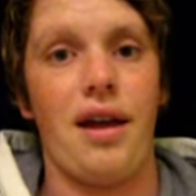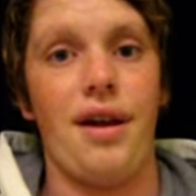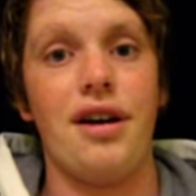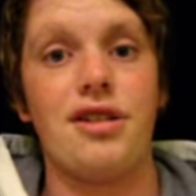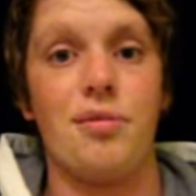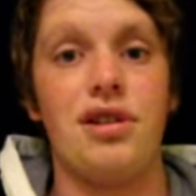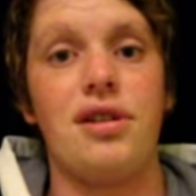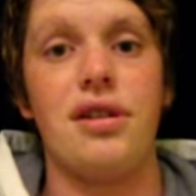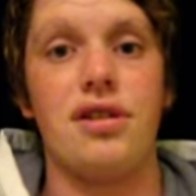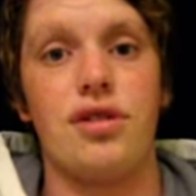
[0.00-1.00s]
And now his
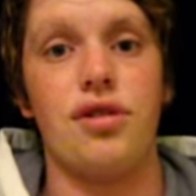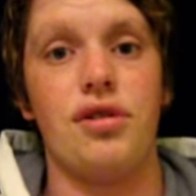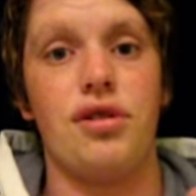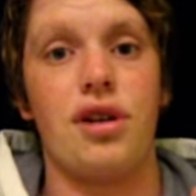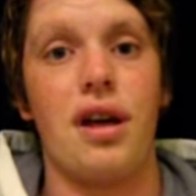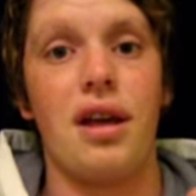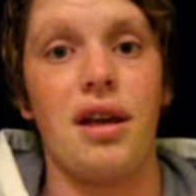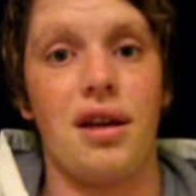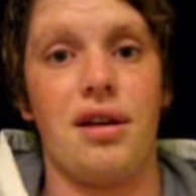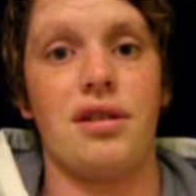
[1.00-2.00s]
mission is to try and
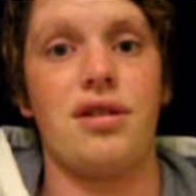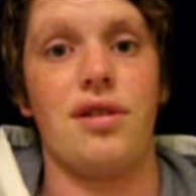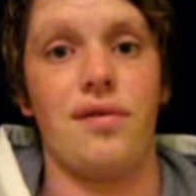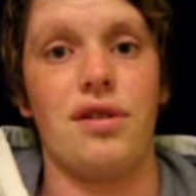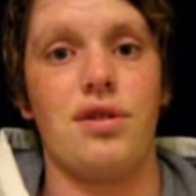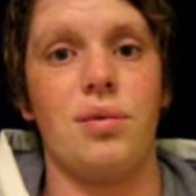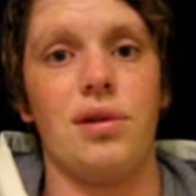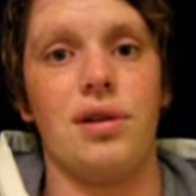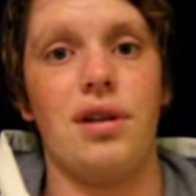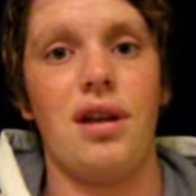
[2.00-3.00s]
get out of this
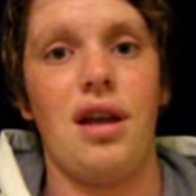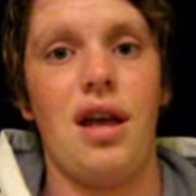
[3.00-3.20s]
world.